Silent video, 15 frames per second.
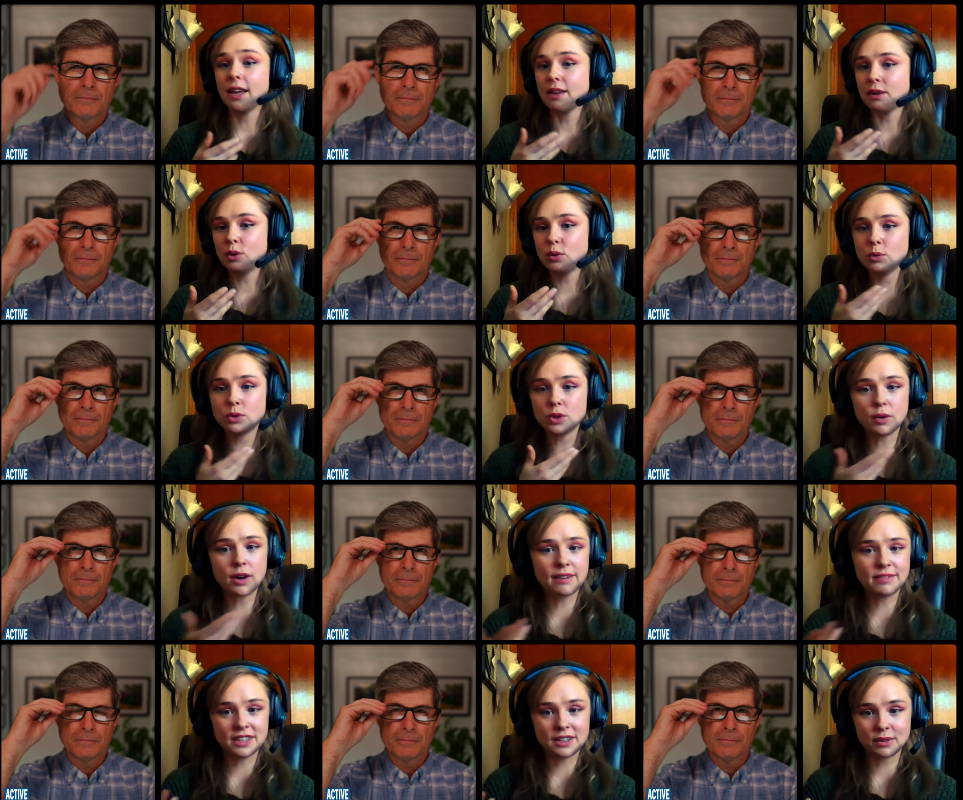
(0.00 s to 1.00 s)
Speaker 1: you don't
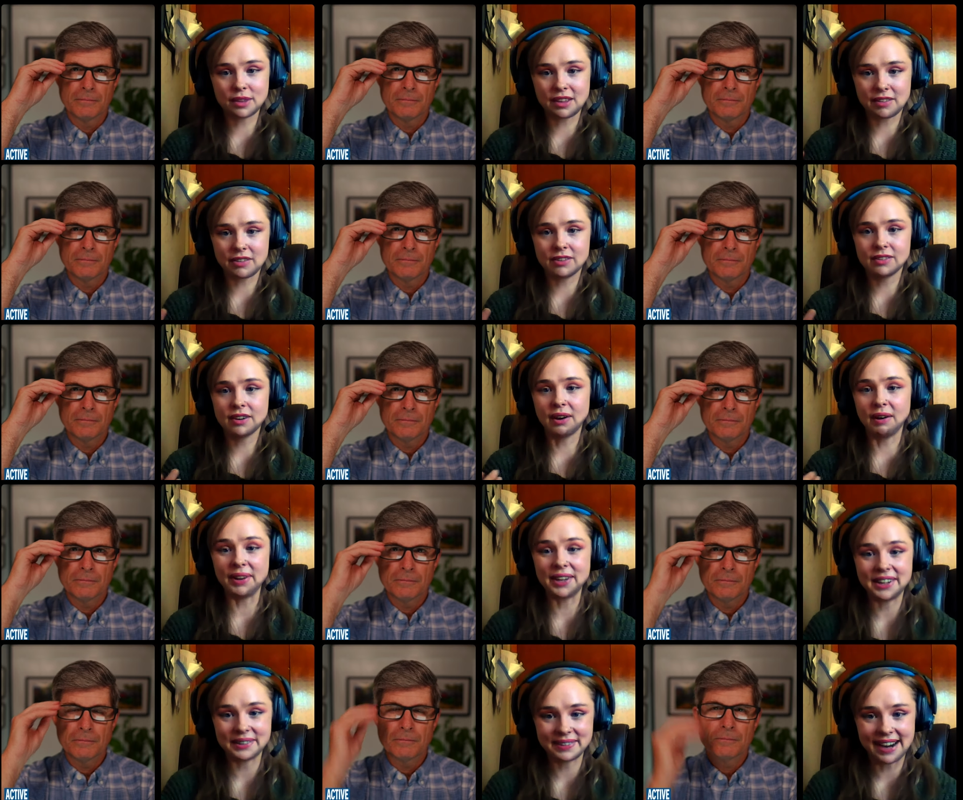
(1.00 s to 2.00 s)
have to do this
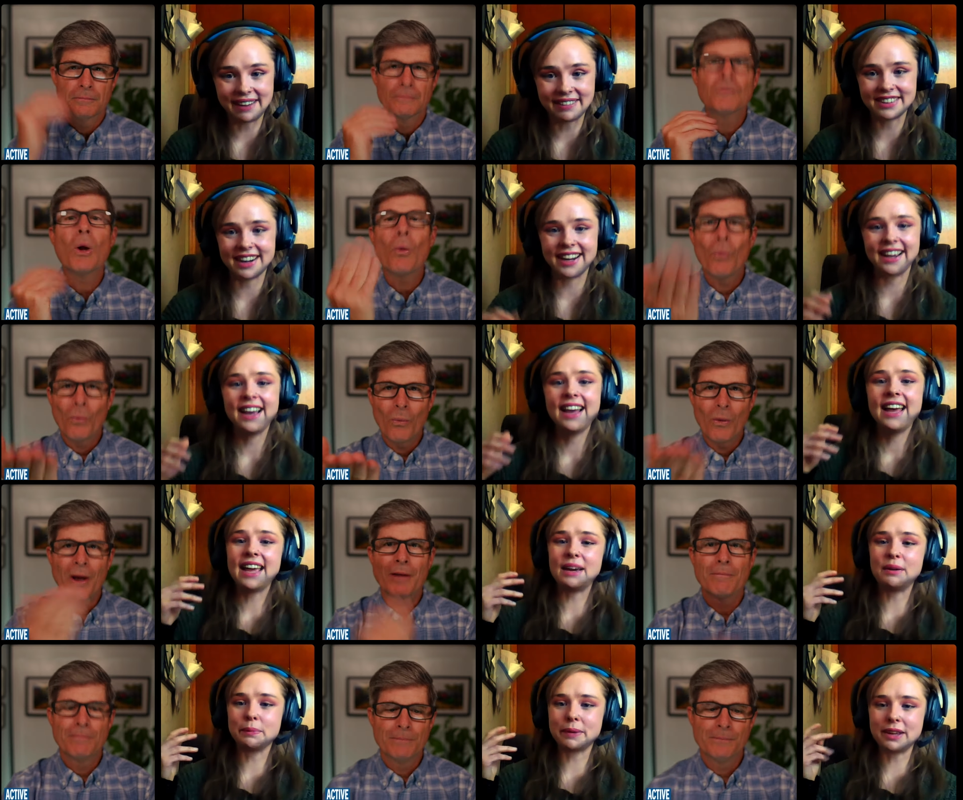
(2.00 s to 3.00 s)
all year round, right?
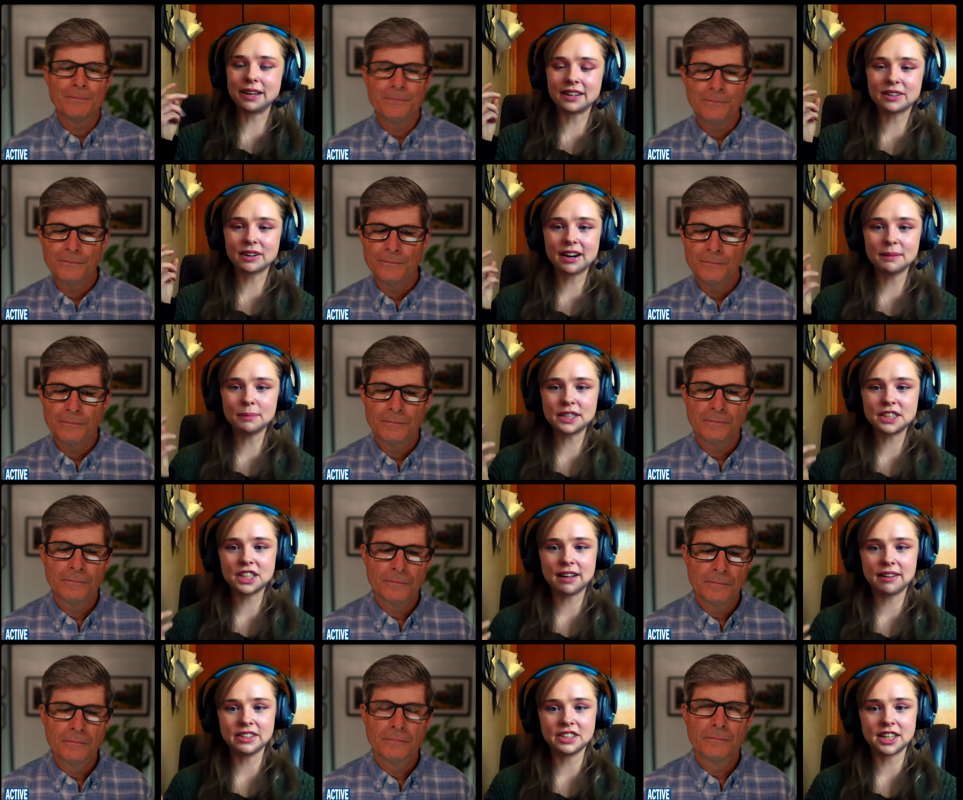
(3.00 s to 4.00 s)
It would be incredibly
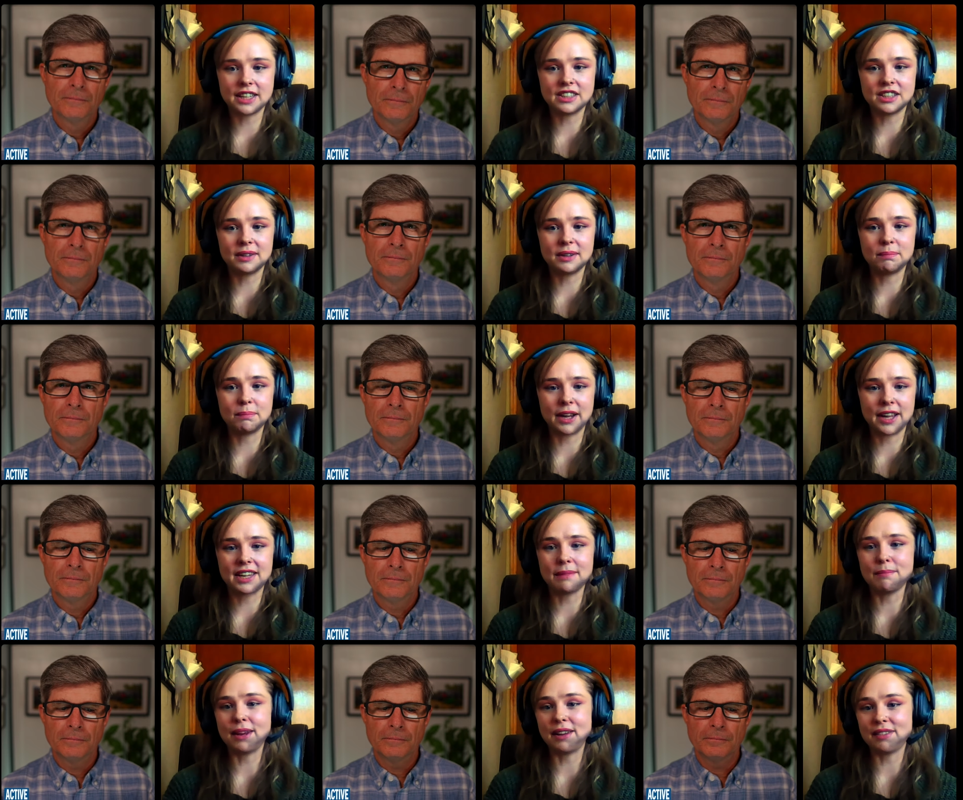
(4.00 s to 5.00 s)
challenging to
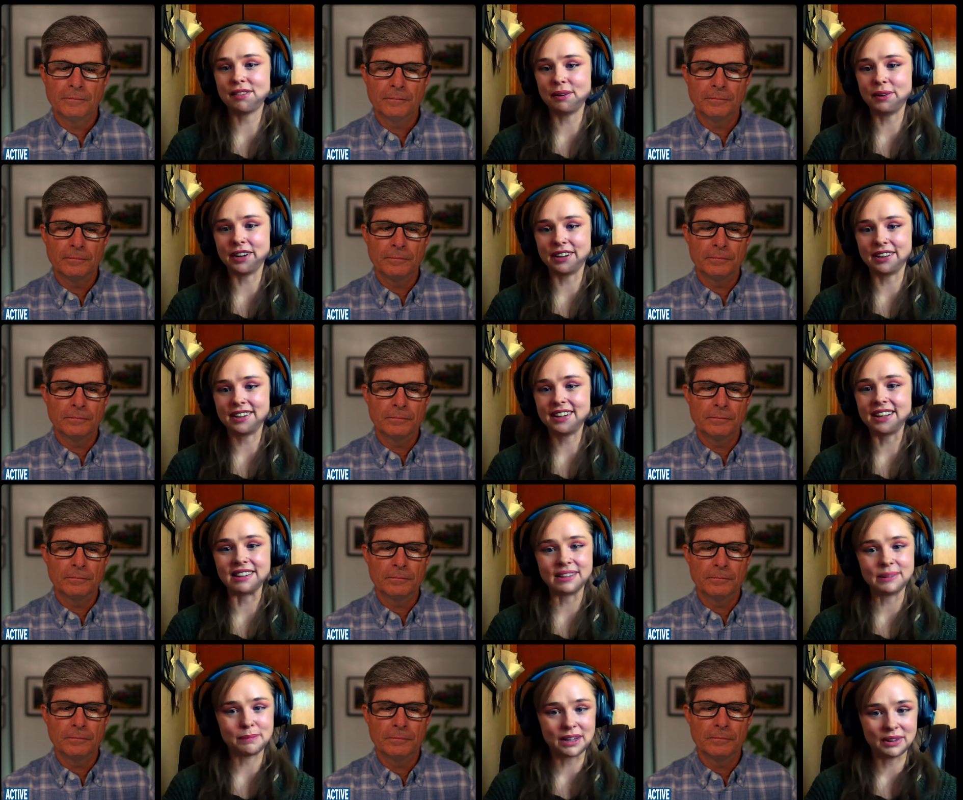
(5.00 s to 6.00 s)
bike in Minnesota
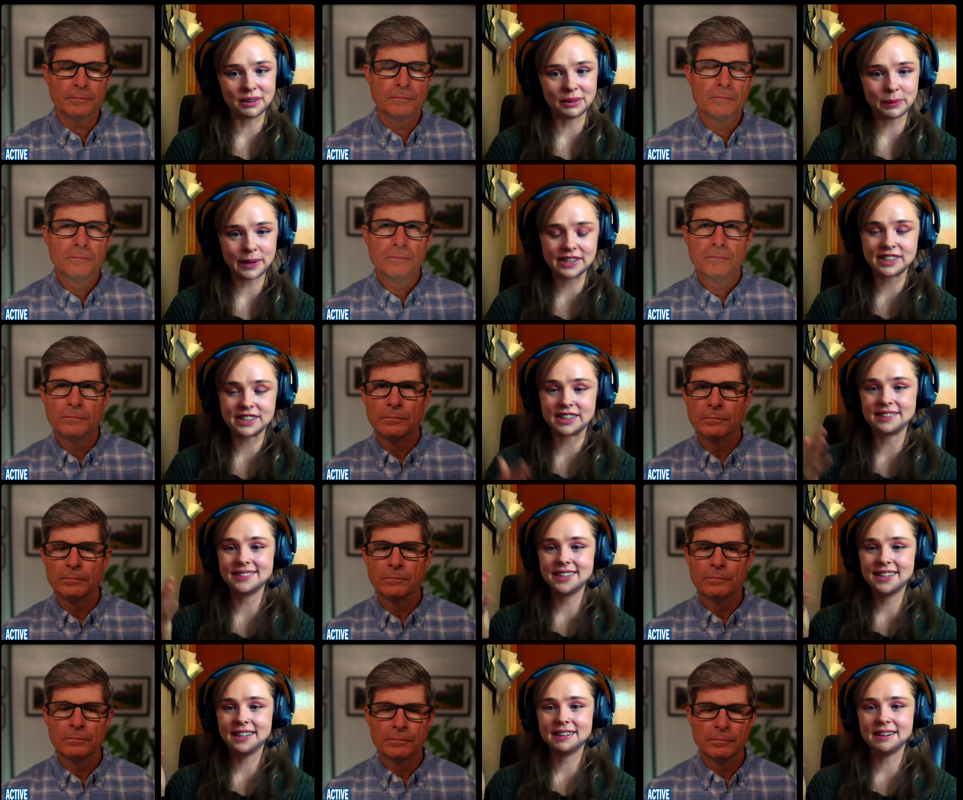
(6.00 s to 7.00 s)
in the middle of winter.
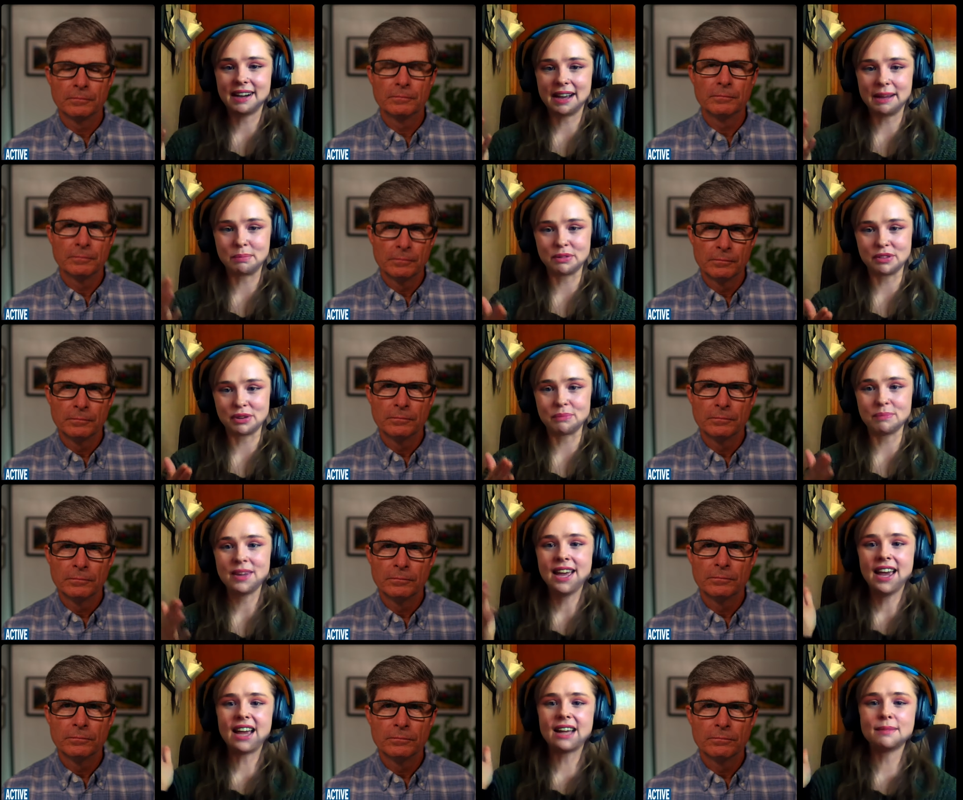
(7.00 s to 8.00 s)
I presume.
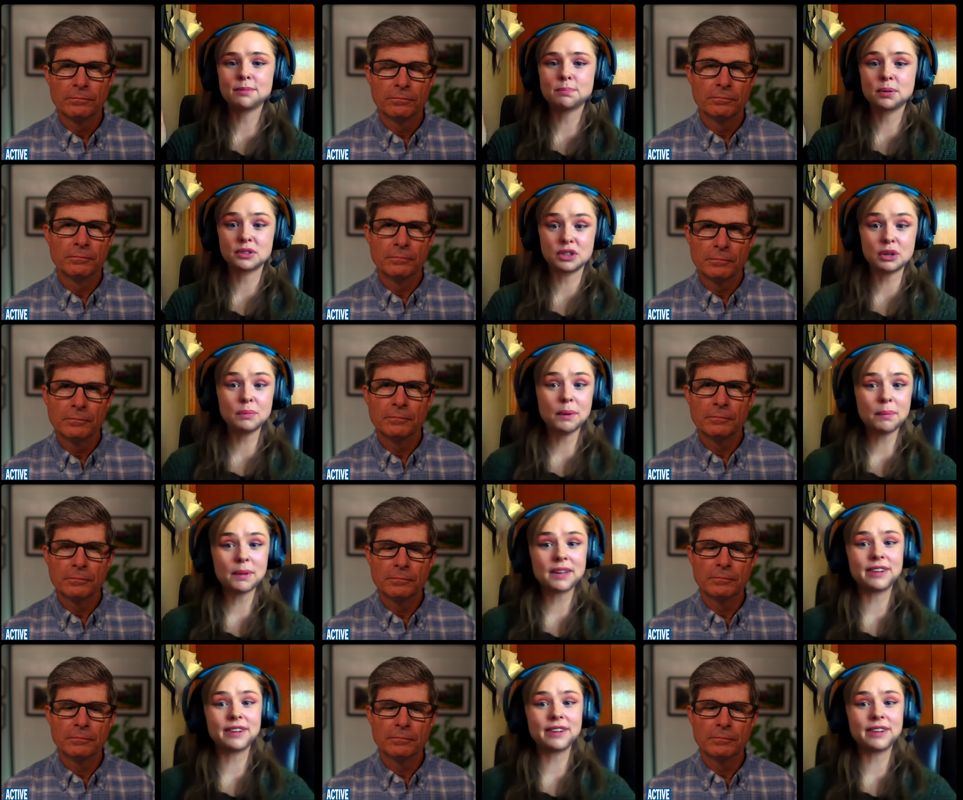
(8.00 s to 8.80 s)
It's presumably